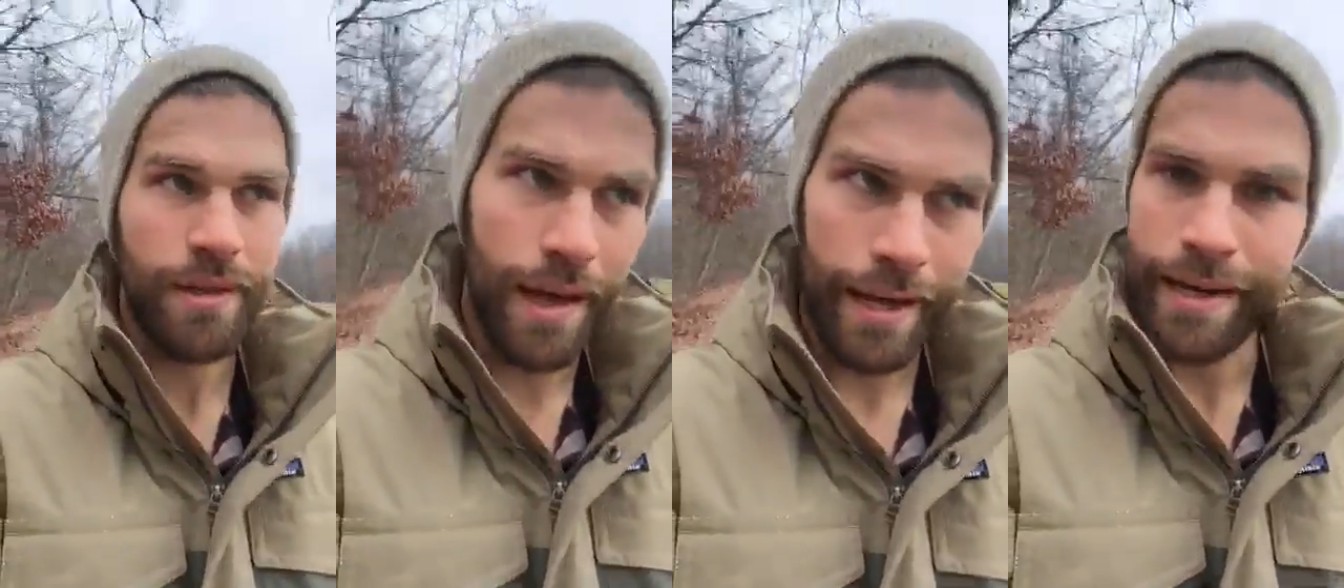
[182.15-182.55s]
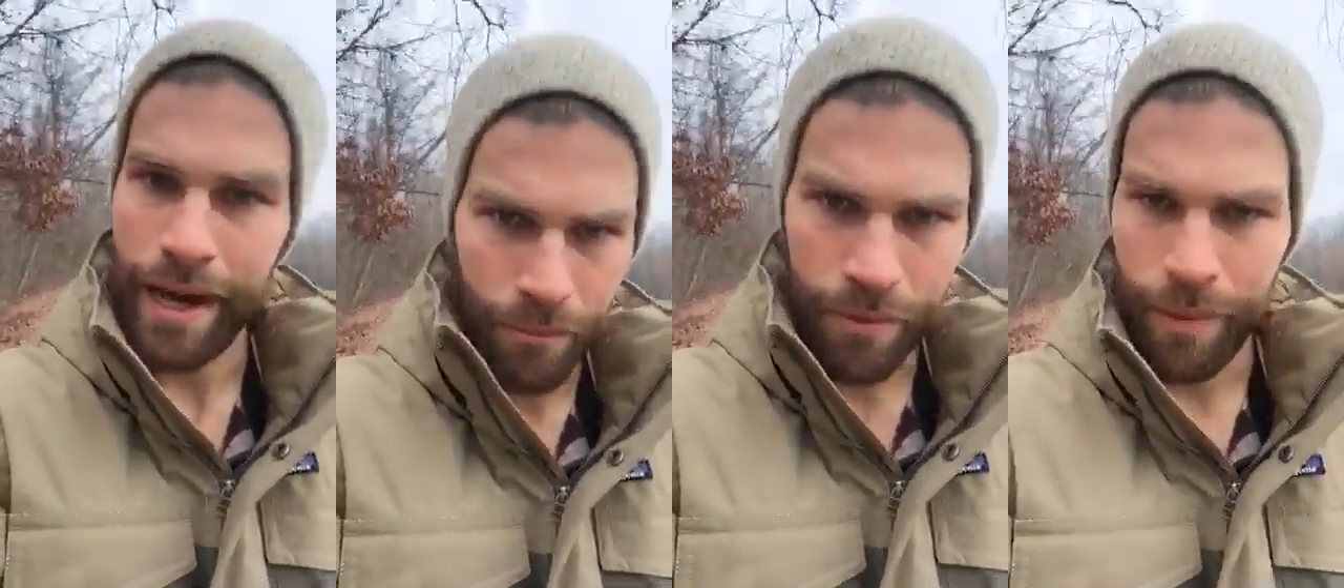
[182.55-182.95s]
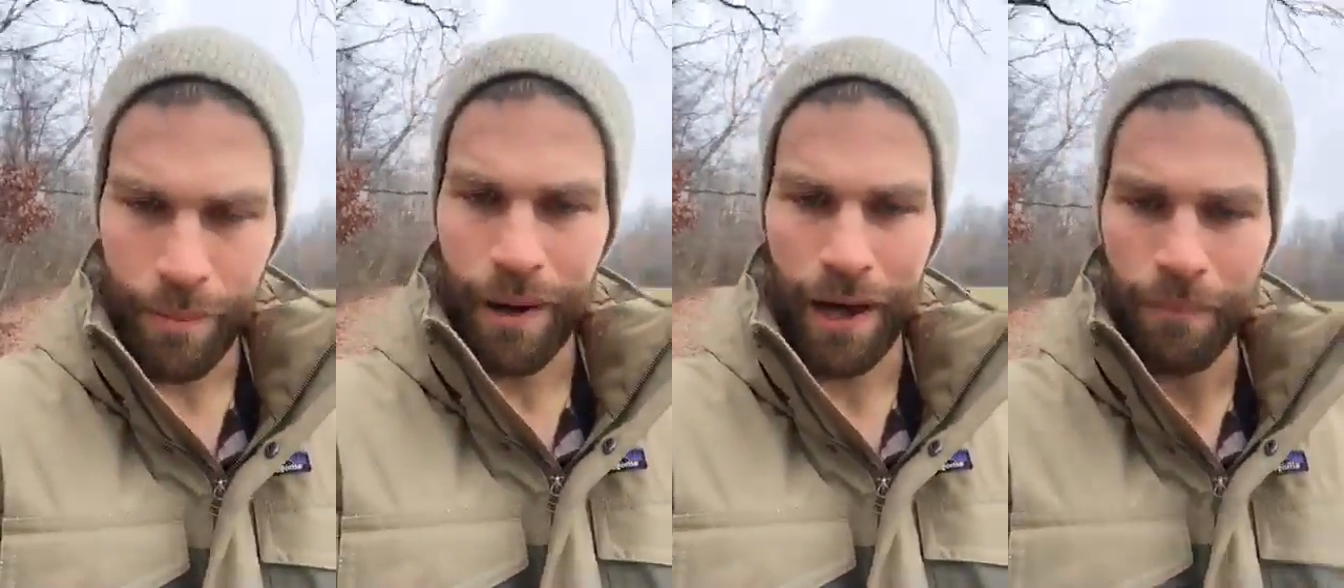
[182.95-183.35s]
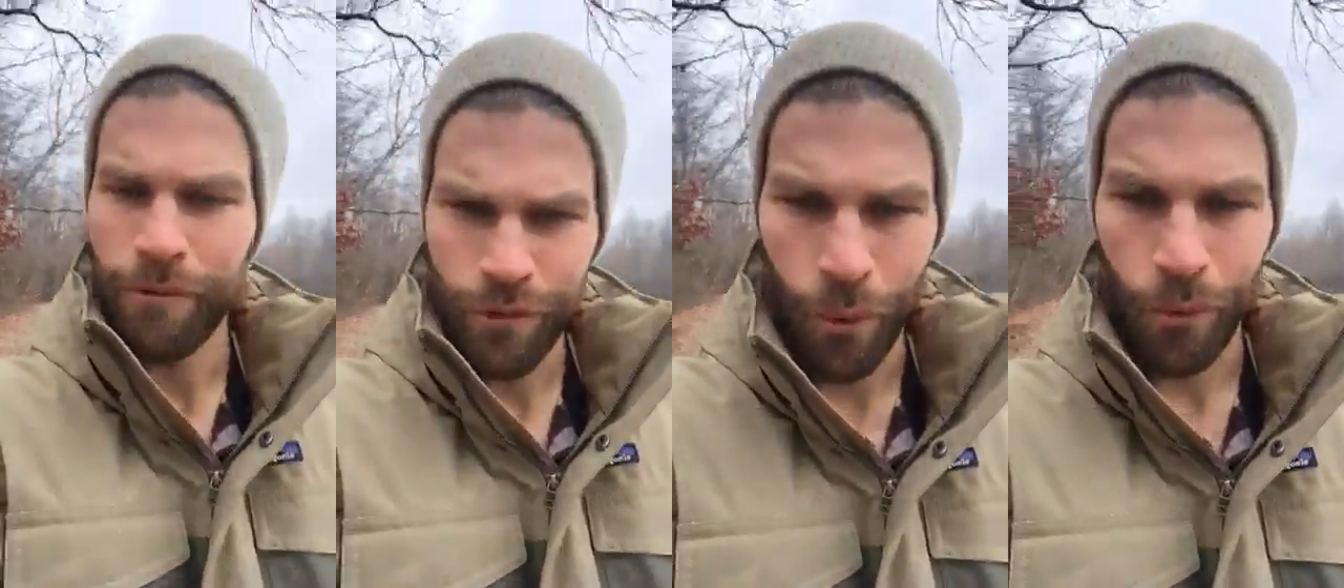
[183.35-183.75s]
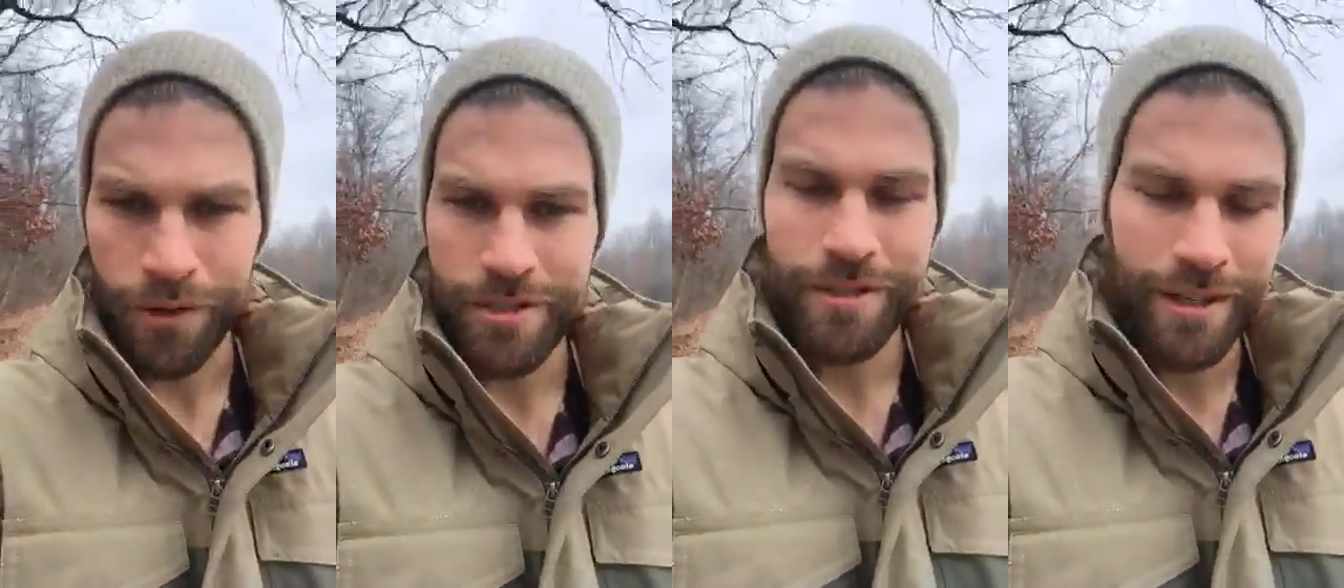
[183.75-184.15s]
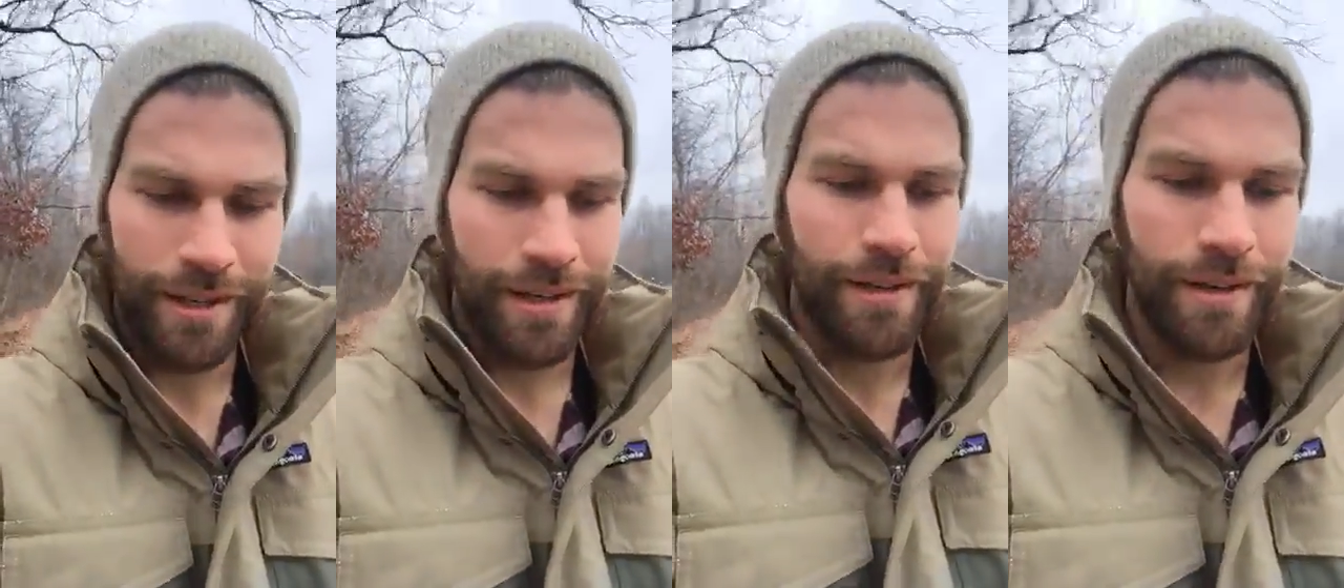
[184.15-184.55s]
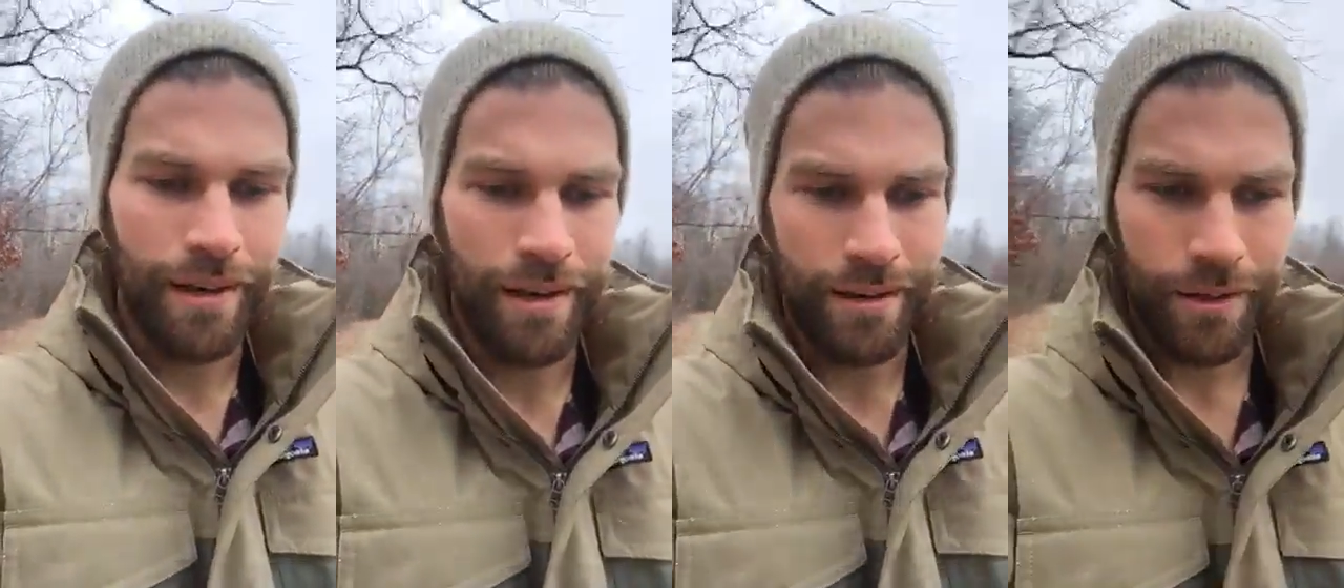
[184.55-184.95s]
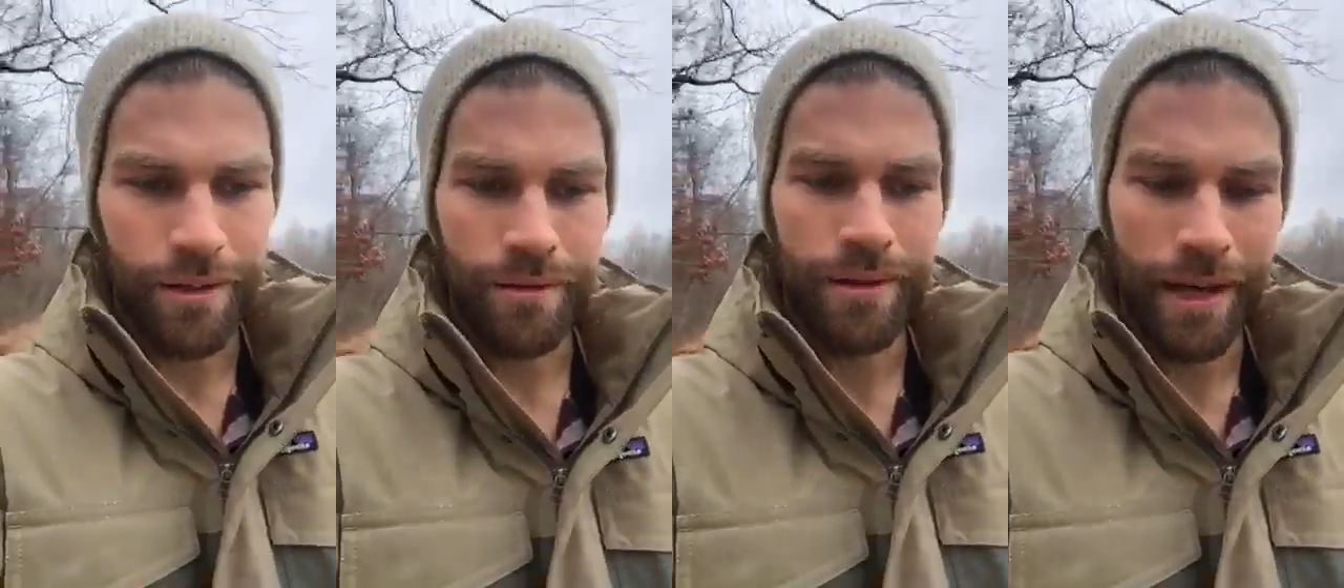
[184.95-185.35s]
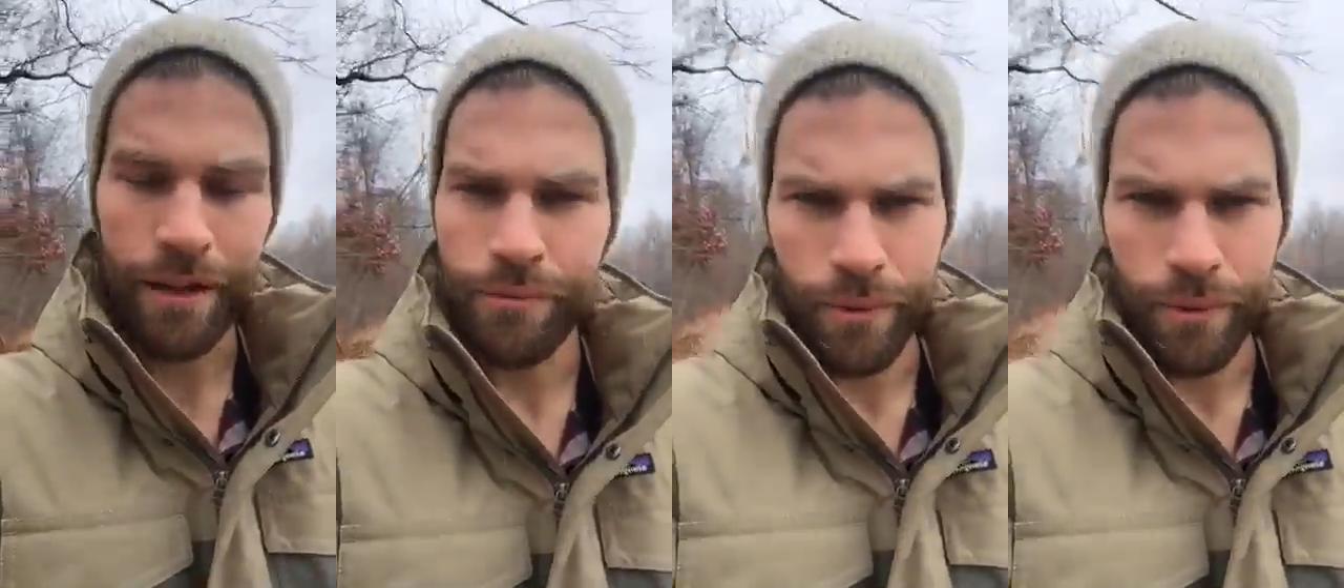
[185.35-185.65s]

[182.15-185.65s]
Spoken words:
hanging out with my mom, of course, you know, gotta